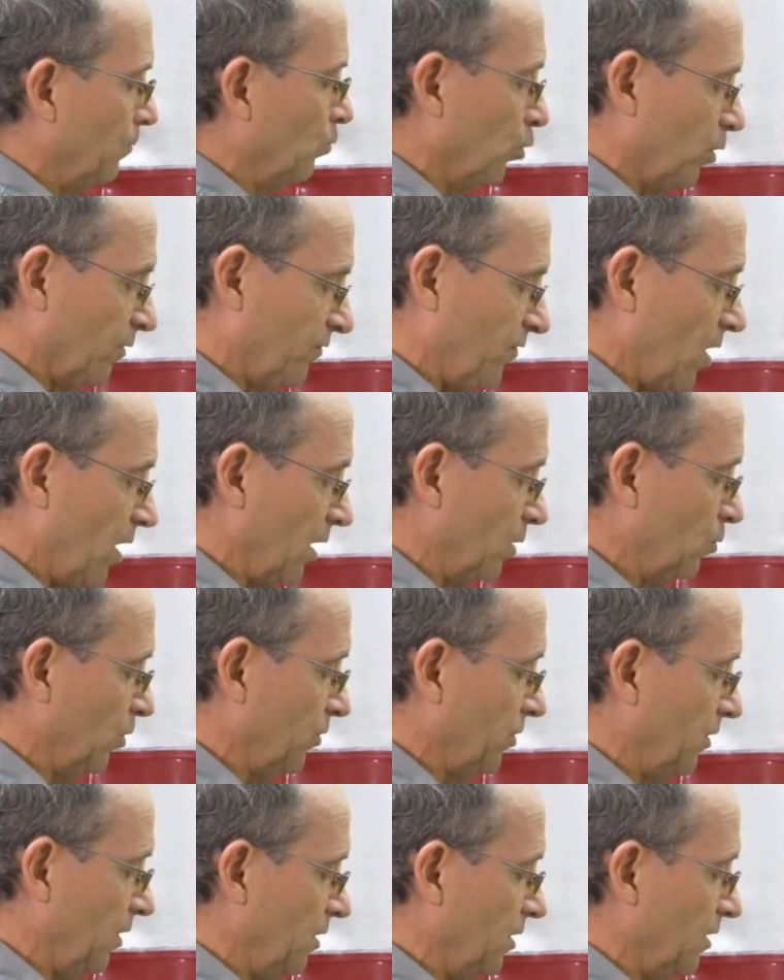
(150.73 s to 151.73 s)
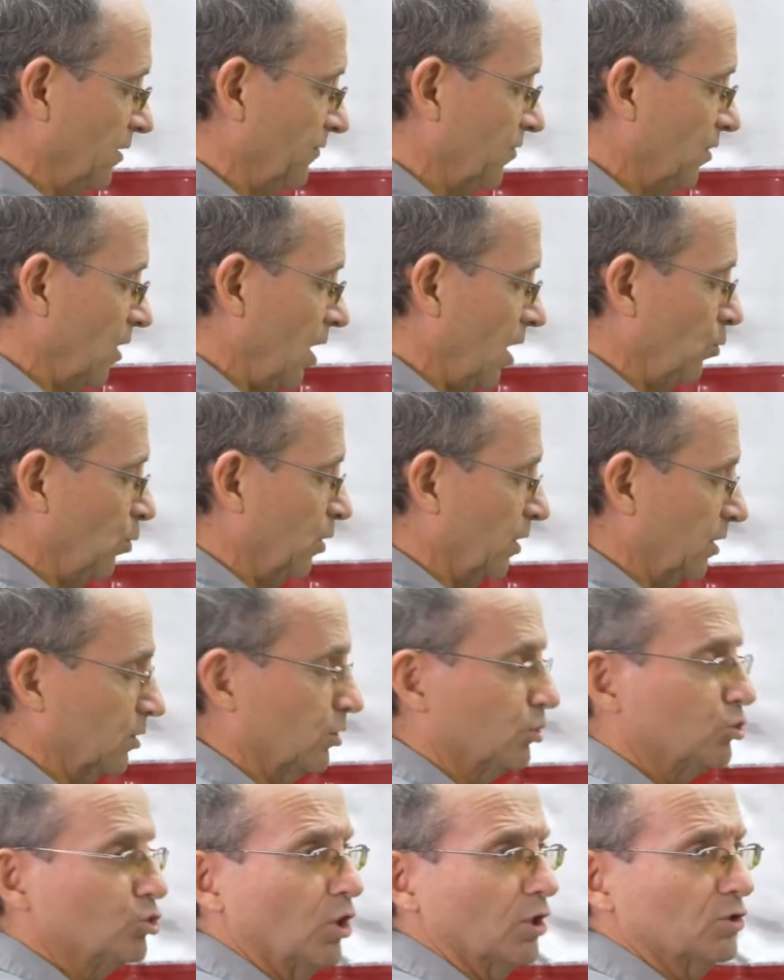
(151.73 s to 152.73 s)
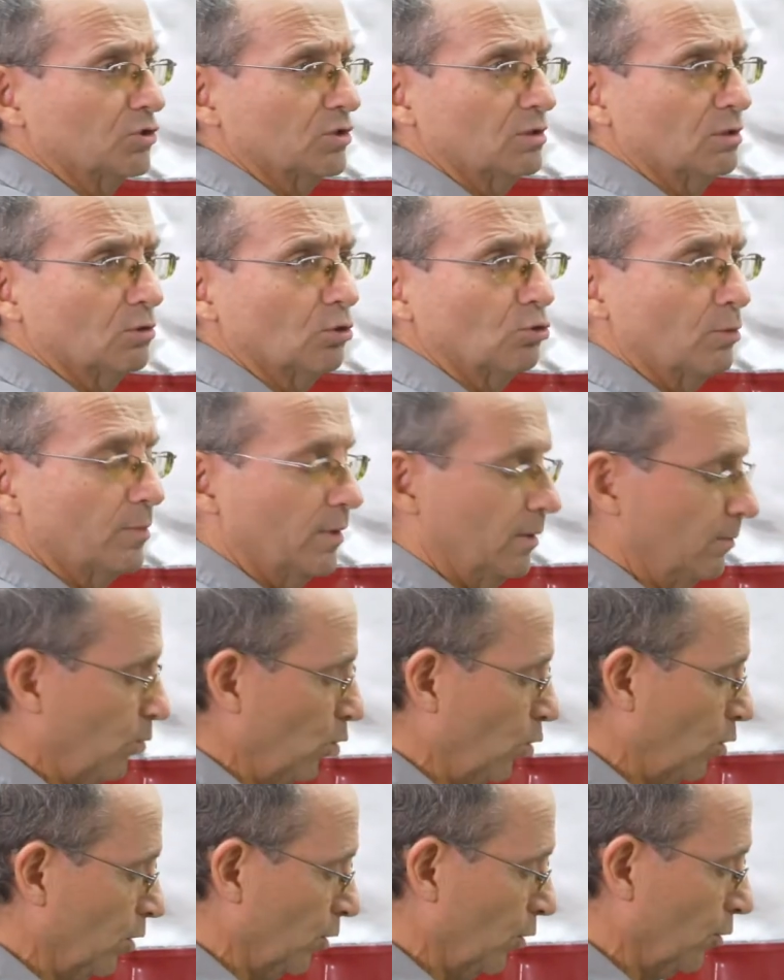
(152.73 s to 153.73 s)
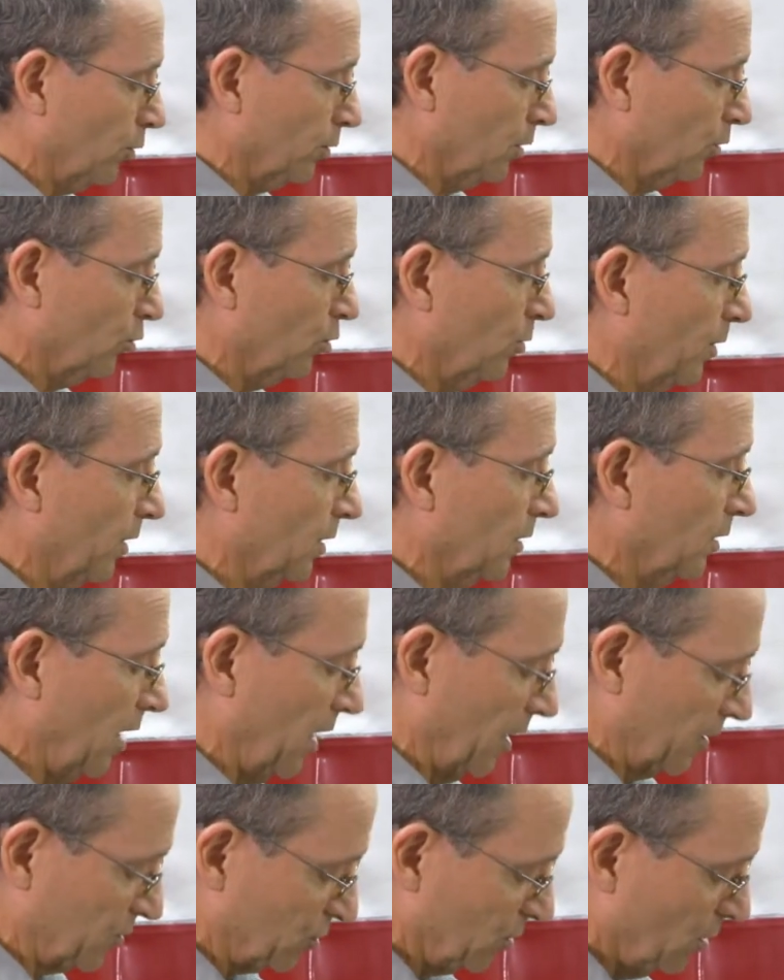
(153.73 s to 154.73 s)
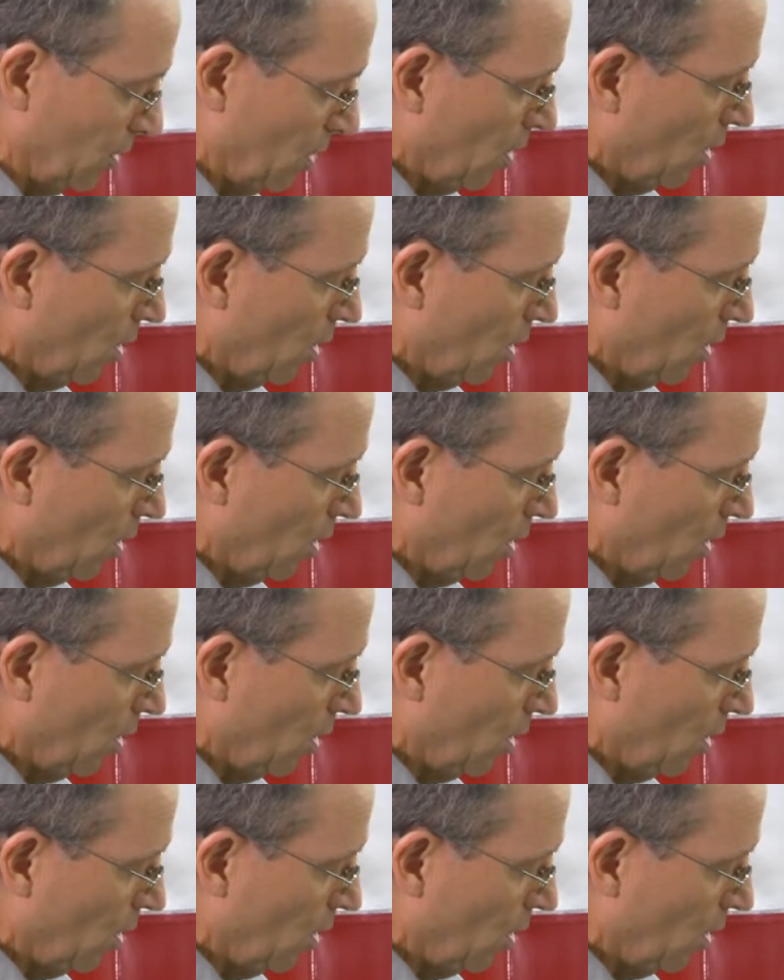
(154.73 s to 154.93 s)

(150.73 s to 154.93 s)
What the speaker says: we're fine with it. If not, we can adjust it a little bit more or a little bit less.